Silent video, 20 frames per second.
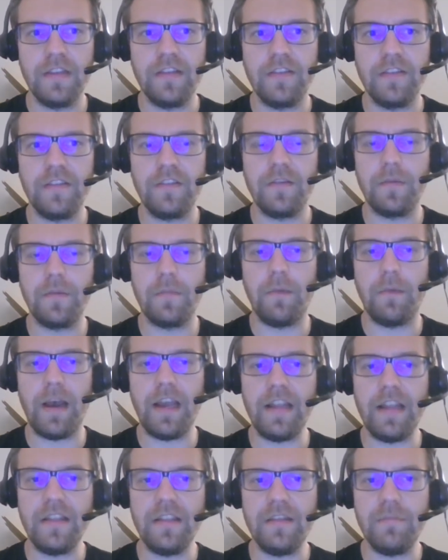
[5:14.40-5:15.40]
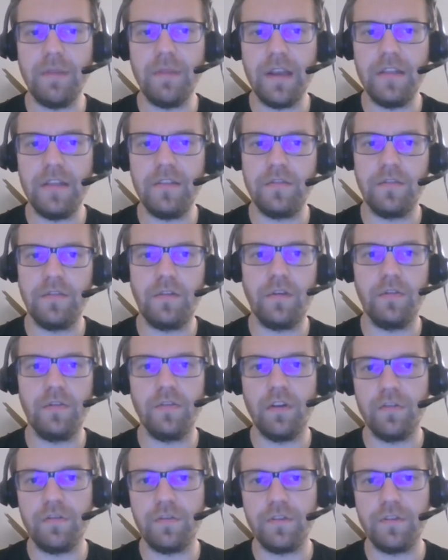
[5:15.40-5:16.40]
this might depend on your
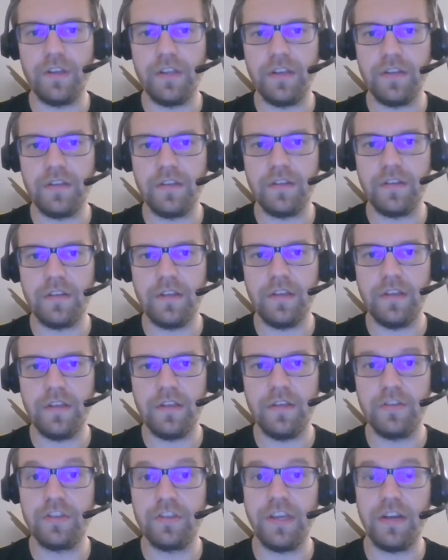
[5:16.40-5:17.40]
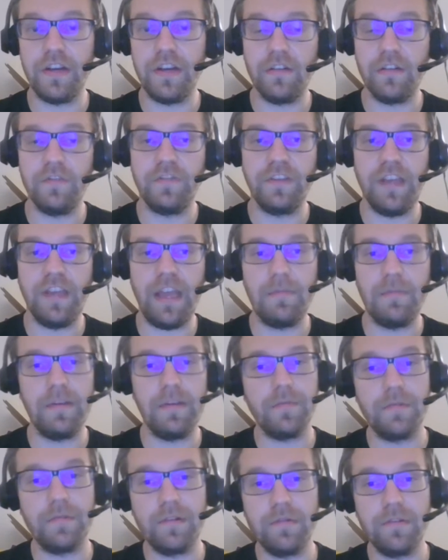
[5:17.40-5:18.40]
own offering. The share of the app
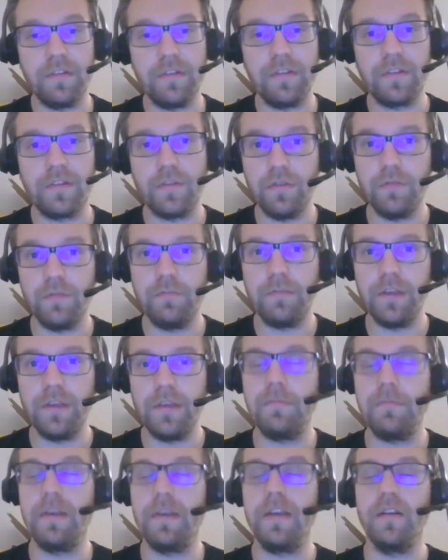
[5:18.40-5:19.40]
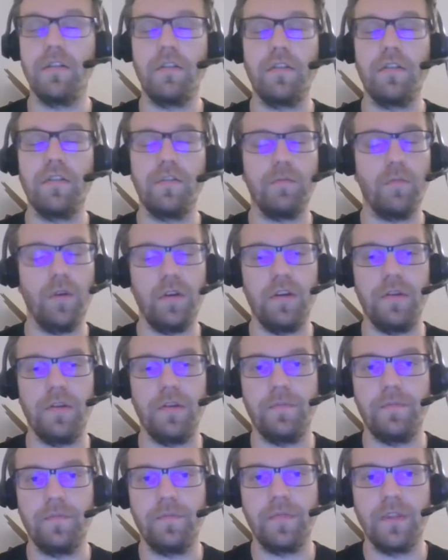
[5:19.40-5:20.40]
experience could be bigger or smaller.
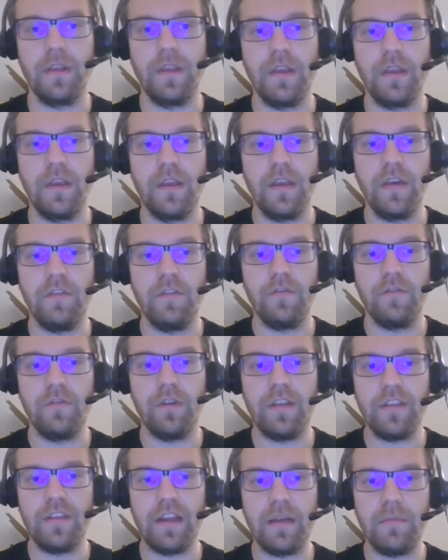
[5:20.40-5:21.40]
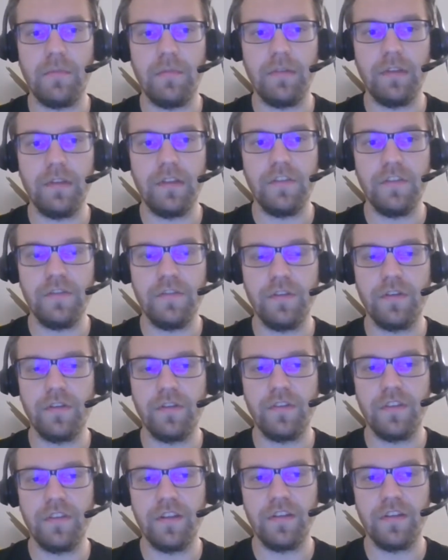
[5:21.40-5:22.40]
For example, if you
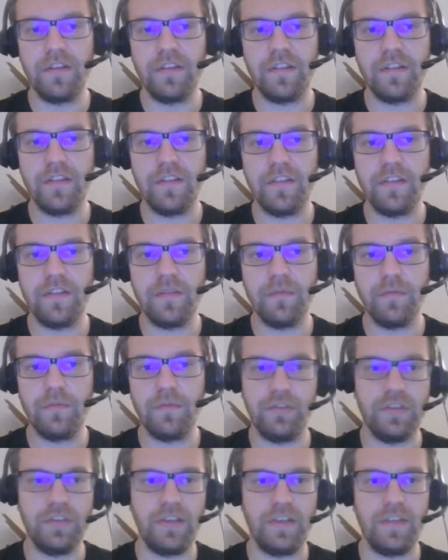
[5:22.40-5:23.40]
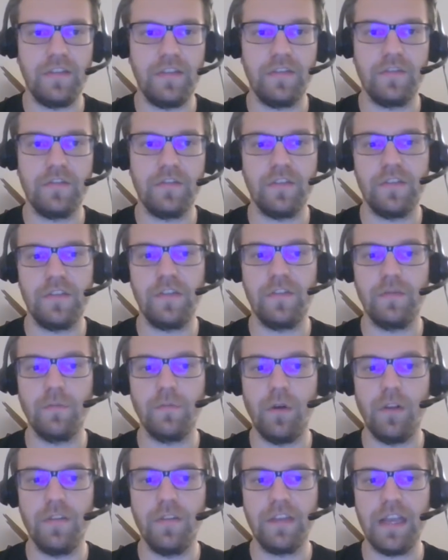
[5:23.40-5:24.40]
consider a system which has just a
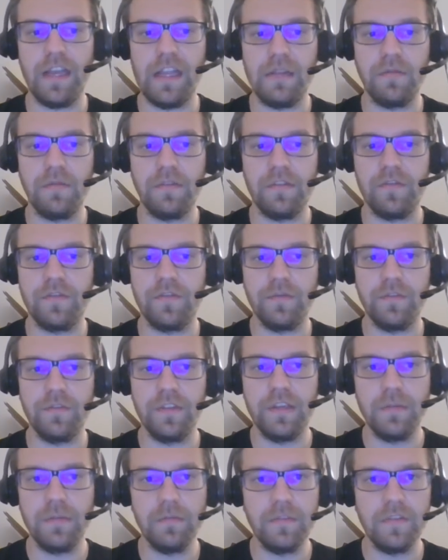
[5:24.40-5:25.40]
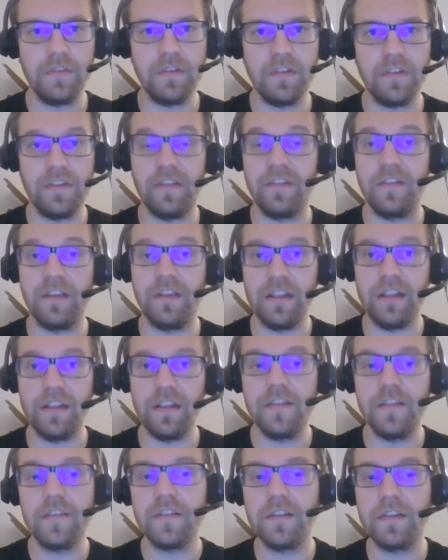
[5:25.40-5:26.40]
small scale with a few teams, it's a single
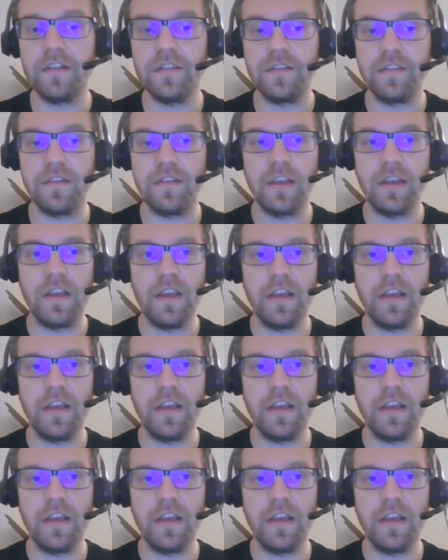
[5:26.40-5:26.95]
instance,